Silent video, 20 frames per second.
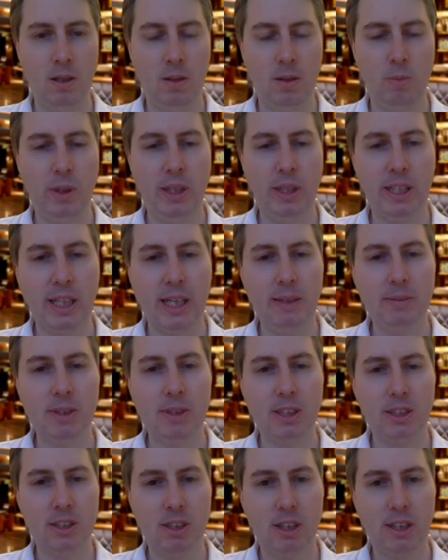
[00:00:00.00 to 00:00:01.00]
When it came to
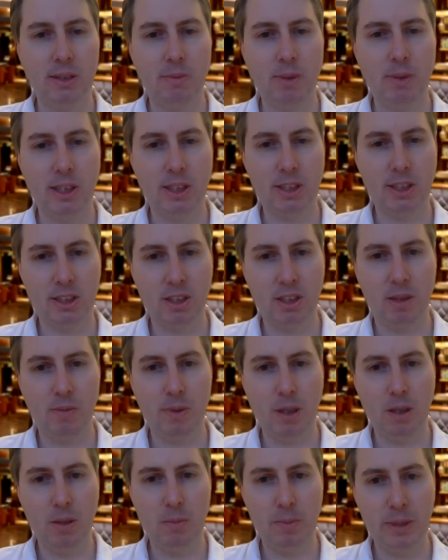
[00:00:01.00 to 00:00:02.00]
deciding whether to start
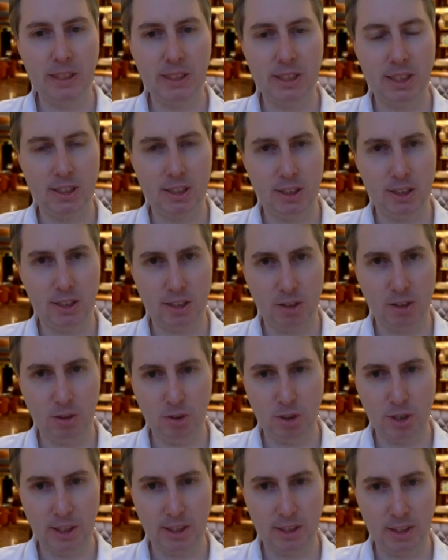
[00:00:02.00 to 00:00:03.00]
my own business as a
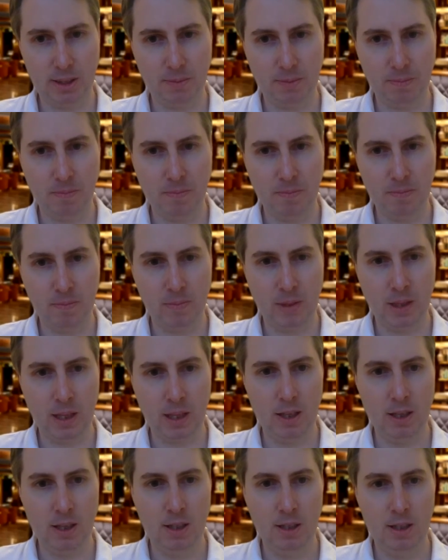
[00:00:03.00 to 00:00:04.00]
contractor,
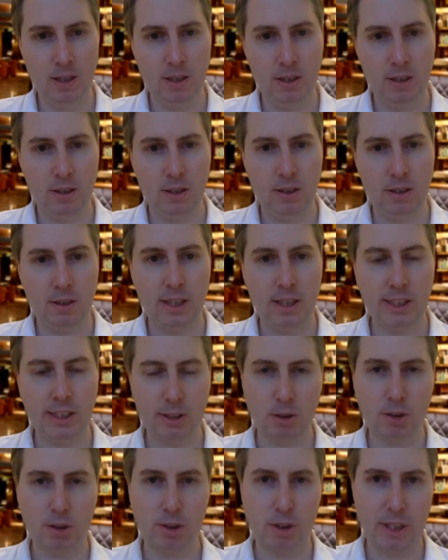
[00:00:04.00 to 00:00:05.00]
things
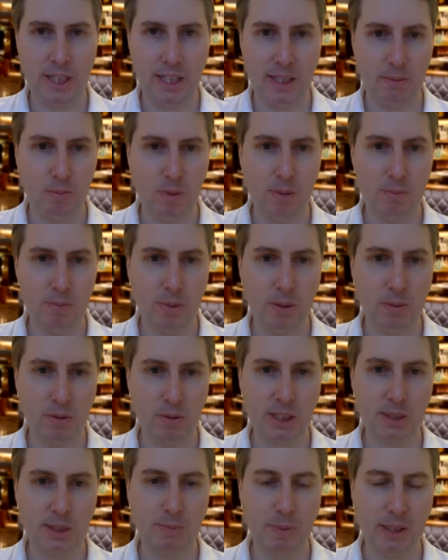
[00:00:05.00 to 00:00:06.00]
got tricky when we were
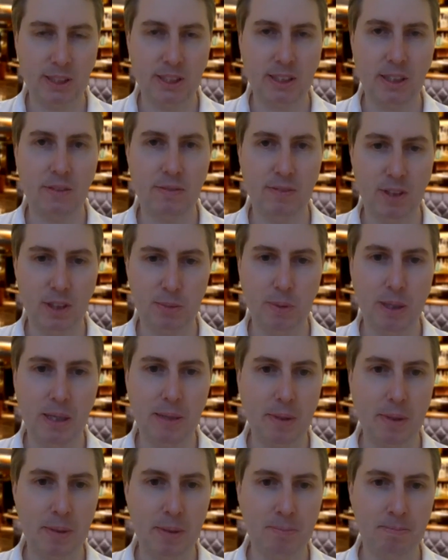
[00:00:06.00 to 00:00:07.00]
expecting our first
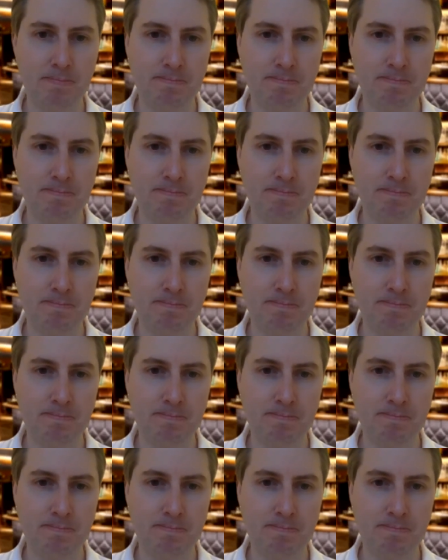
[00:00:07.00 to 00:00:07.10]
baby.